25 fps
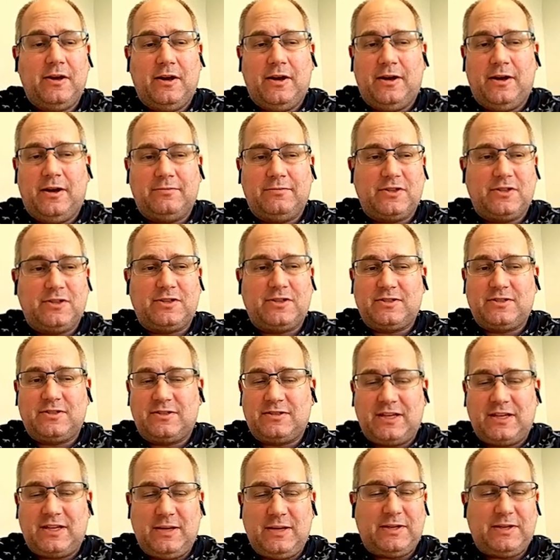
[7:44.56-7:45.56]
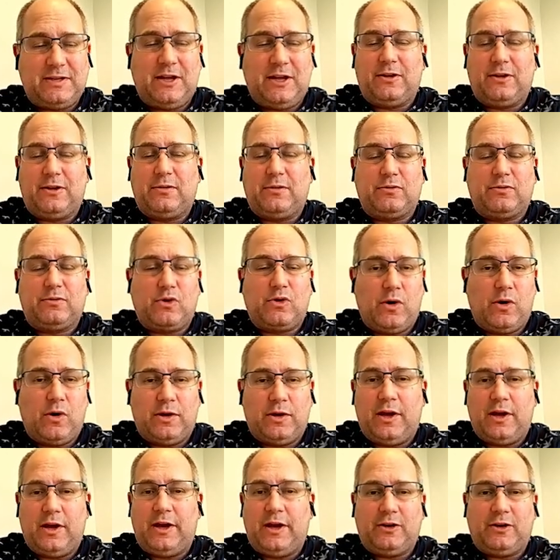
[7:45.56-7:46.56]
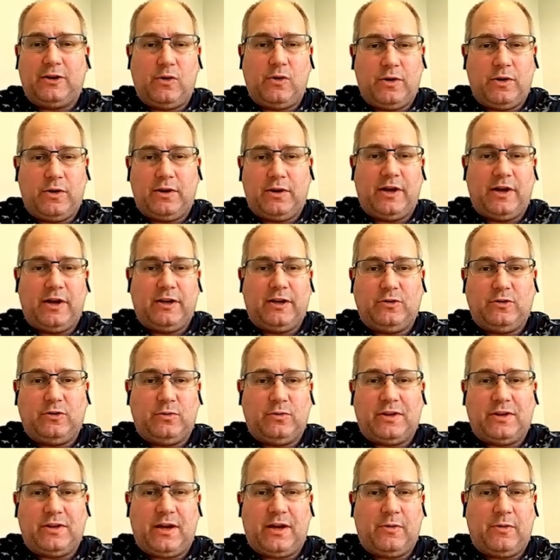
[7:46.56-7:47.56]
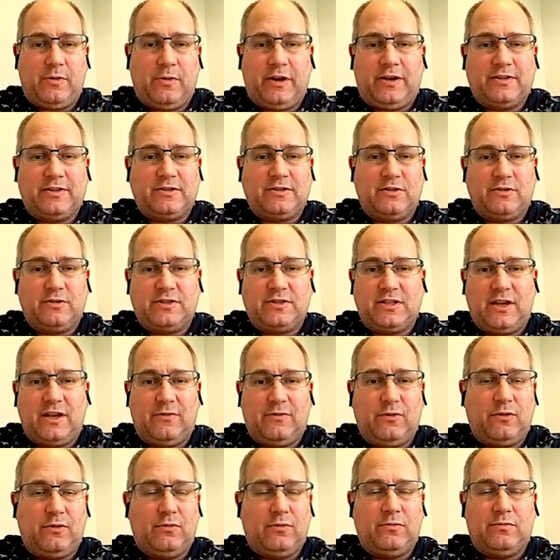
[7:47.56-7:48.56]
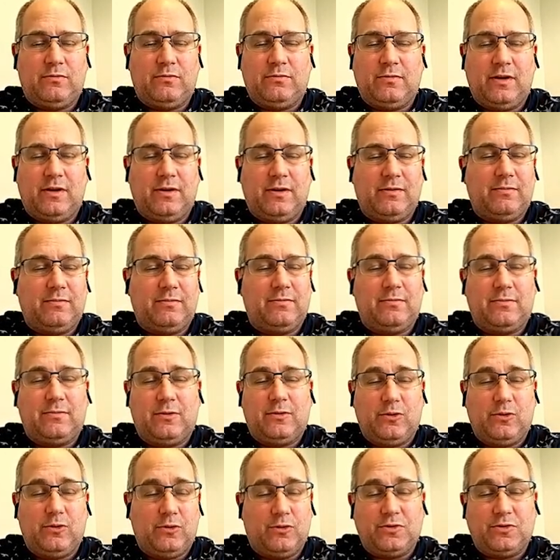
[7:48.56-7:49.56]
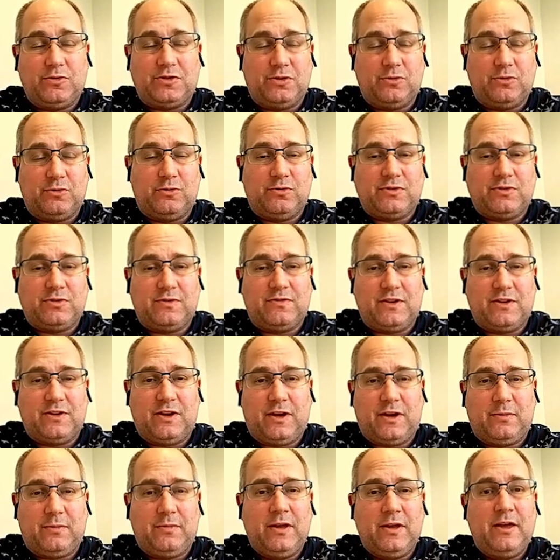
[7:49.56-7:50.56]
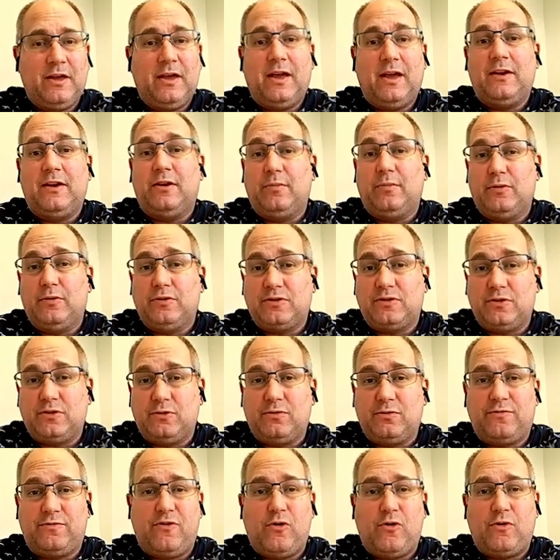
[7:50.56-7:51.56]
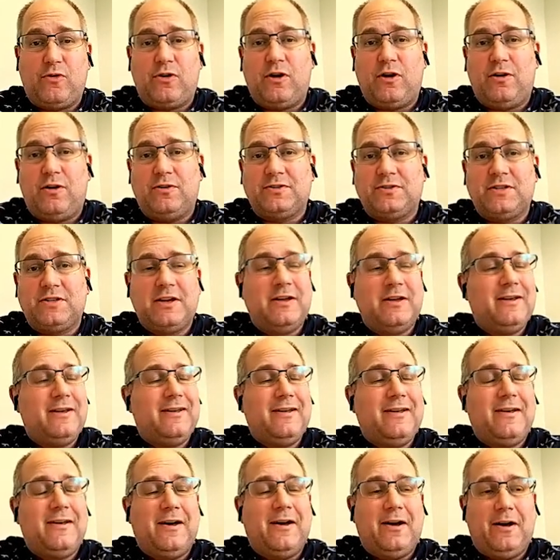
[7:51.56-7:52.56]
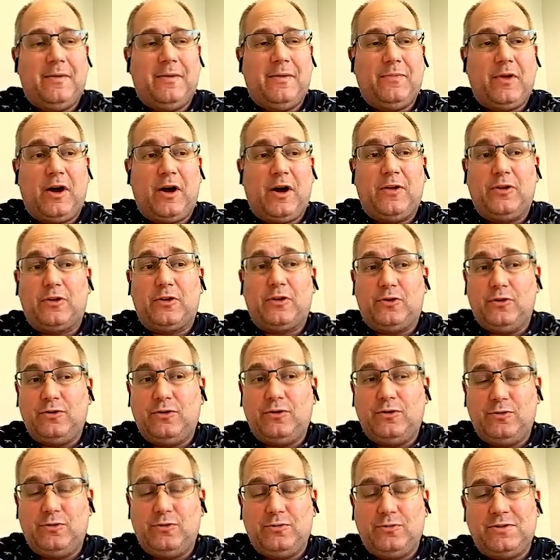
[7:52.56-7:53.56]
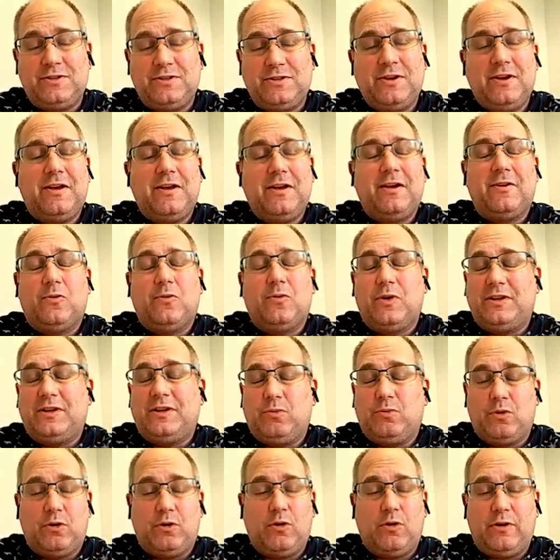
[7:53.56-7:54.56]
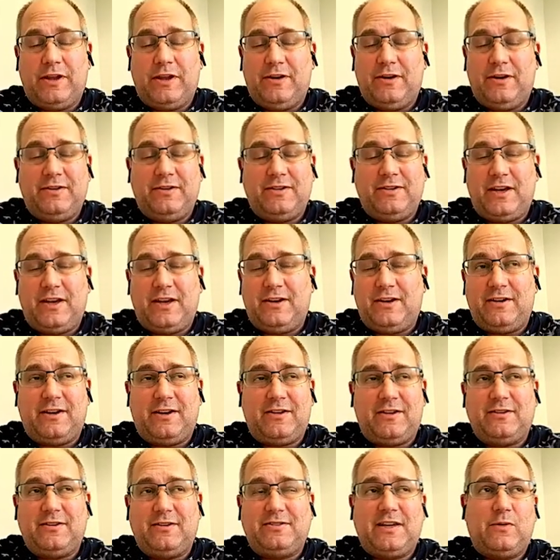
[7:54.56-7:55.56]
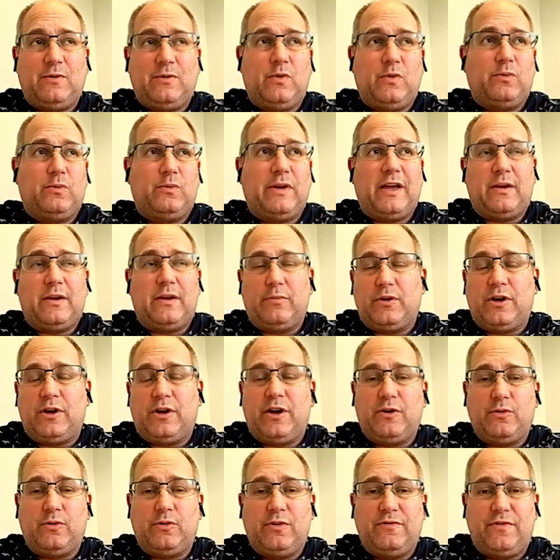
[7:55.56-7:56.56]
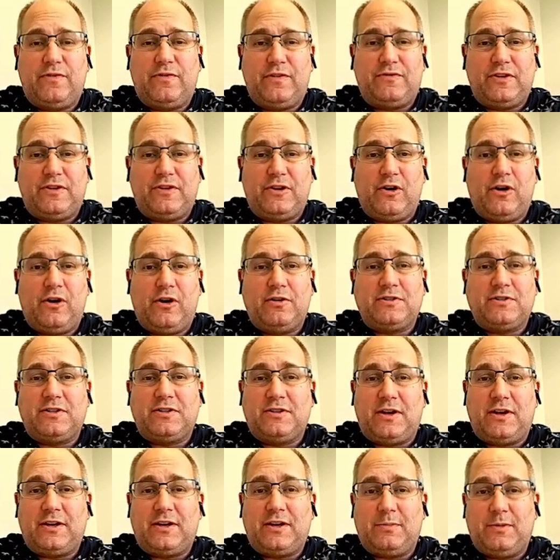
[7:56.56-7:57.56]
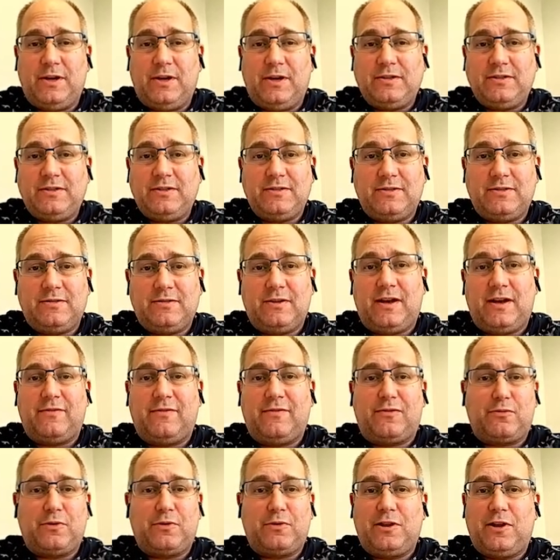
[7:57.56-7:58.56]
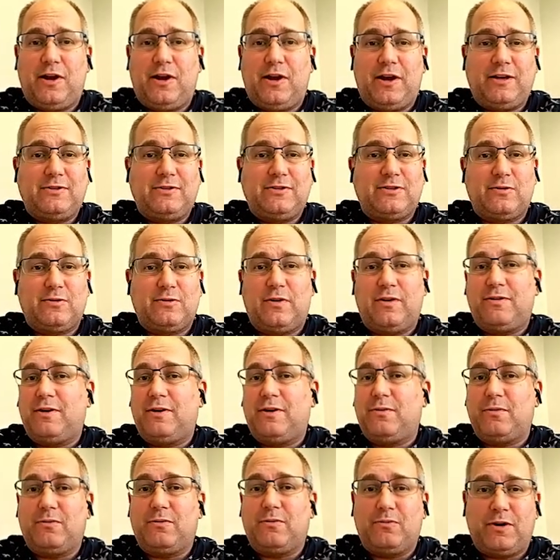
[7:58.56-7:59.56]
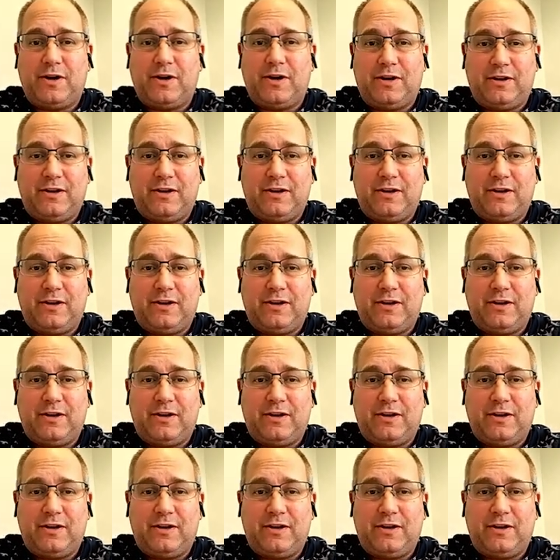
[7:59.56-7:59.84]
just keep telling them, go online and do it that way. So it'll save you oodles and oodles of time. And number two, phone calls. On the good news, were inundated. I think day one, we had about 150 calls in 90 minutes. I have 3 lines, so they were running